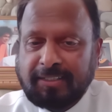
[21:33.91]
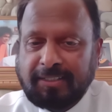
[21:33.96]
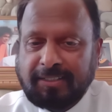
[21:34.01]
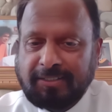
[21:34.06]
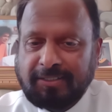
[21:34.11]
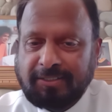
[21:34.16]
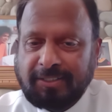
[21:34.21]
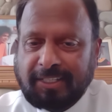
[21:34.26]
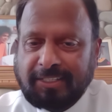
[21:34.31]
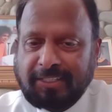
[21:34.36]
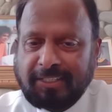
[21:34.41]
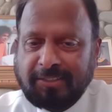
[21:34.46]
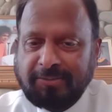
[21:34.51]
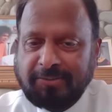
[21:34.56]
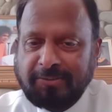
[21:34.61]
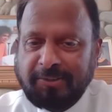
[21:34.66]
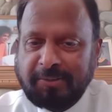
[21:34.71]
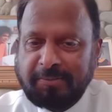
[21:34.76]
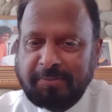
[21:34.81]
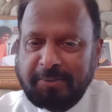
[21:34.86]
So that's
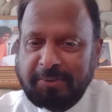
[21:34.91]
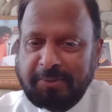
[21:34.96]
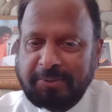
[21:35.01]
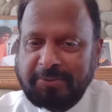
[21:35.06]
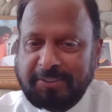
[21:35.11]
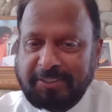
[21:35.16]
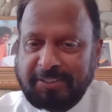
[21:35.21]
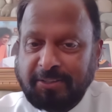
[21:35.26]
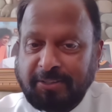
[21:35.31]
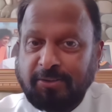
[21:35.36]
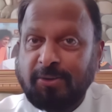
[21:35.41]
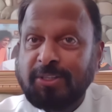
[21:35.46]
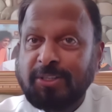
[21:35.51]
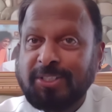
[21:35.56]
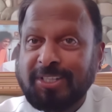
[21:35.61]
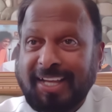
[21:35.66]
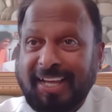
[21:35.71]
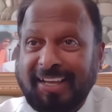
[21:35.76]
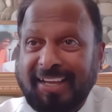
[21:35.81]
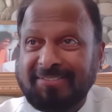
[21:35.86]
how you approach it. You
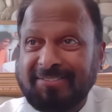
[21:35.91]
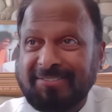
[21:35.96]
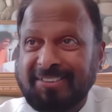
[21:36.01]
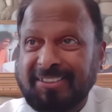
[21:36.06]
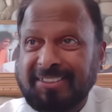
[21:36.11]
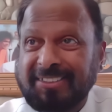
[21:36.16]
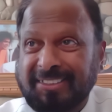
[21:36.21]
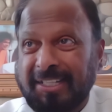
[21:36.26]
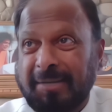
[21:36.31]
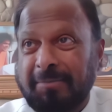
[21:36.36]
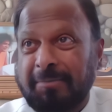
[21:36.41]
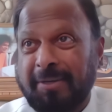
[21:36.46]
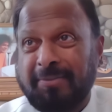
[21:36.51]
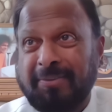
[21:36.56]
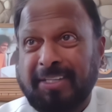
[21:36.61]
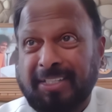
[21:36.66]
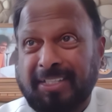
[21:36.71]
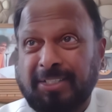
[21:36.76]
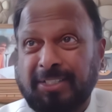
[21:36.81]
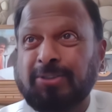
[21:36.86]
want to have some
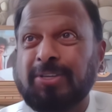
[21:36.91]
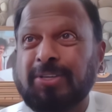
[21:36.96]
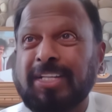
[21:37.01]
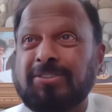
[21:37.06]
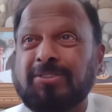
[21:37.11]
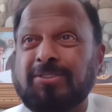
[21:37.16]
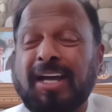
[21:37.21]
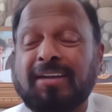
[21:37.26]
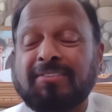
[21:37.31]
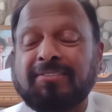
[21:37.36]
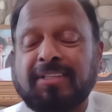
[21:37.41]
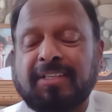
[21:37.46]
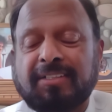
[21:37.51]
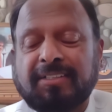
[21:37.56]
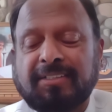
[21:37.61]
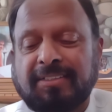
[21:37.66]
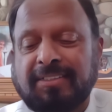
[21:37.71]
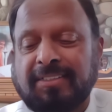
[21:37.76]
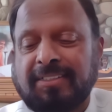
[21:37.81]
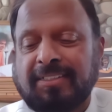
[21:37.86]
evidence. You need to have
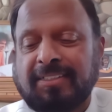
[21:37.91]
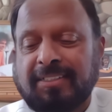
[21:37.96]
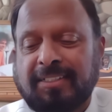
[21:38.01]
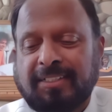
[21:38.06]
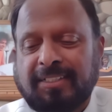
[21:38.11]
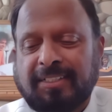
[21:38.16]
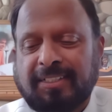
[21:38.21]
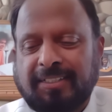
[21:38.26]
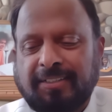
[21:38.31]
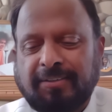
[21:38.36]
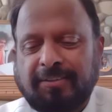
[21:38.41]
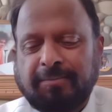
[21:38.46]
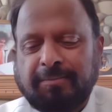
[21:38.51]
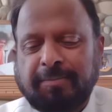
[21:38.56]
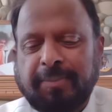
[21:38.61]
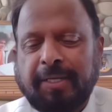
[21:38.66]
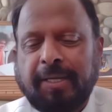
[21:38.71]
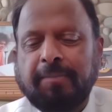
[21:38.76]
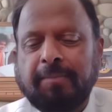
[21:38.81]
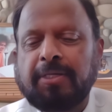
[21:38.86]
that,
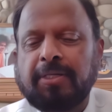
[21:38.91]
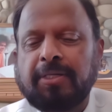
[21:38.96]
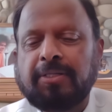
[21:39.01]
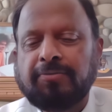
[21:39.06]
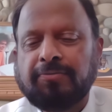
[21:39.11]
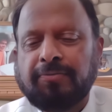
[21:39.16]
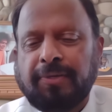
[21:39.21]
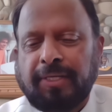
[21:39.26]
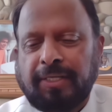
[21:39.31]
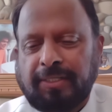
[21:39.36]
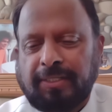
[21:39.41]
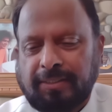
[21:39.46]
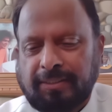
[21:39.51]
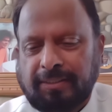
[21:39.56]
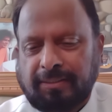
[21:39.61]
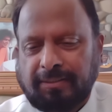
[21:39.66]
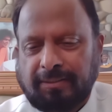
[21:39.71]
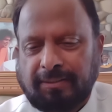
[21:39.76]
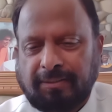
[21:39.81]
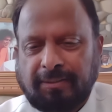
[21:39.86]
be able to feel.
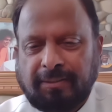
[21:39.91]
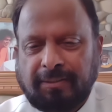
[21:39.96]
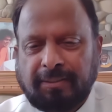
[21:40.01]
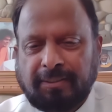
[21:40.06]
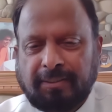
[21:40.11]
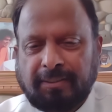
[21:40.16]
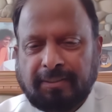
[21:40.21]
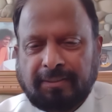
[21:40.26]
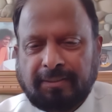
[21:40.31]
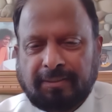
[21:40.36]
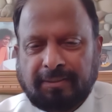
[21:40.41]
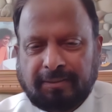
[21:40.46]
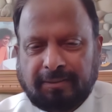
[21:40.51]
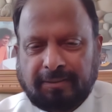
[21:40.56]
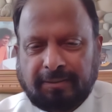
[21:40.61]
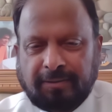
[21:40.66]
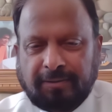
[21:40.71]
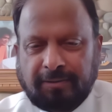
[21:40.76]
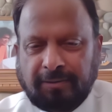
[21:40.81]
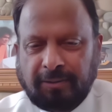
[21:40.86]

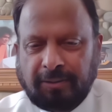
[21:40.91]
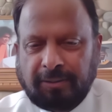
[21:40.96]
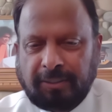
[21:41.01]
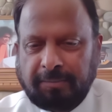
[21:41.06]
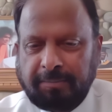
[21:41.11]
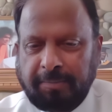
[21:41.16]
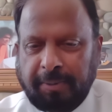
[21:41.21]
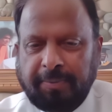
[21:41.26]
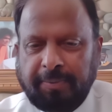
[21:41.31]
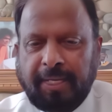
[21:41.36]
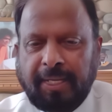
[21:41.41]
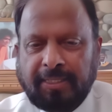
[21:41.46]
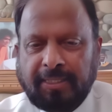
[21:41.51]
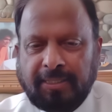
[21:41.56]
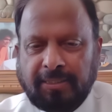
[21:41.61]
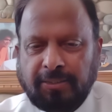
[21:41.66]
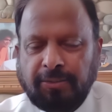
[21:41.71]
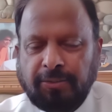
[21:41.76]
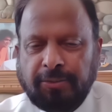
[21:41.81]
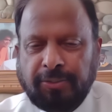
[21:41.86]
So people
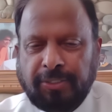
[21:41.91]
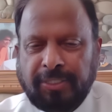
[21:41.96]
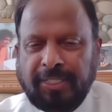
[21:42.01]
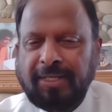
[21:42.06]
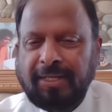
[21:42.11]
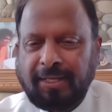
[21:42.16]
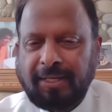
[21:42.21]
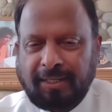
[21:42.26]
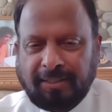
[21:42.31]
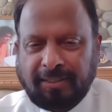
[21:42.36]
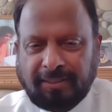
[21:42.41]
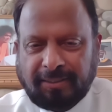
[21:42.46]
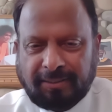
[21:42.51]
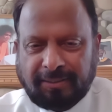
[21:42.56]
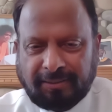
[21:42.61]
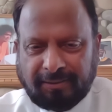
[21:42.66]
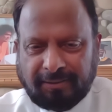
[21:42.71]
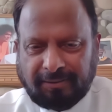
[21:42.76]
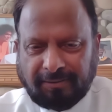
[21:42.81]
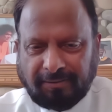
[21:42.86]
ask, do you see current?
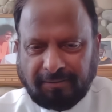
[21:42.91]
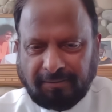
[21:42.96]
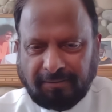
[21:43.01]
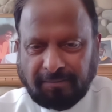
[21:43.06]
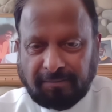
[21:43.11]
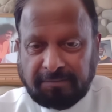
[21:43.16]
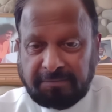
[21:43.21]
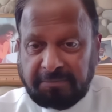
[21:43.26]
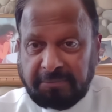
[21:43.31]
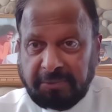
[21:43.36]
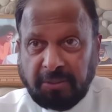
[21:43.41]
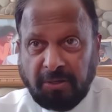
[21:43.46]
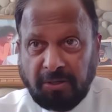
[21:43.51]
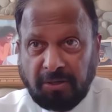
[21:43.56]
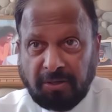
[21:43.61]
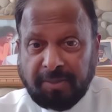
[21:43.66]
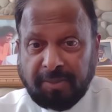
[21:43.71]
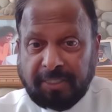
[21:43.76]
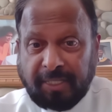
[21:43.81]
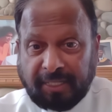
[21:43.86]

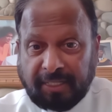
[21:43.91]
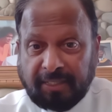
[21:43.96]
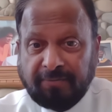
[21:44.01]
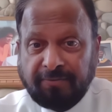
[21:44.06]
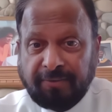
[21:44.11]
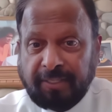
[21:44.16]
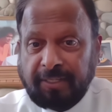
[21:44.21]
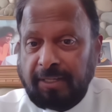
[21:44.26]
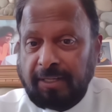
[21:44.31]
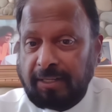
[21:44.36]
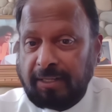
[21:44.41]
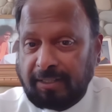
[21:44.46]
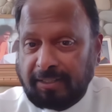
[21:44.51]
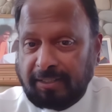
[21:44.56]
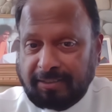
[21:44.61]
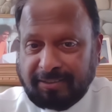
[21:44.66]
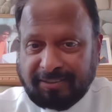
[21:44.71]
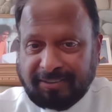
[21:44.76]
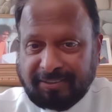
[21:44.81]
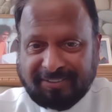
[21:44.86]
No, but I can feel
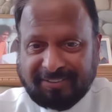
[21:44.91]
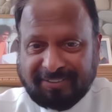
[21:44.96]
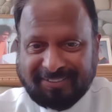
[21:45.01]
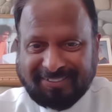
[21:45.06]
current.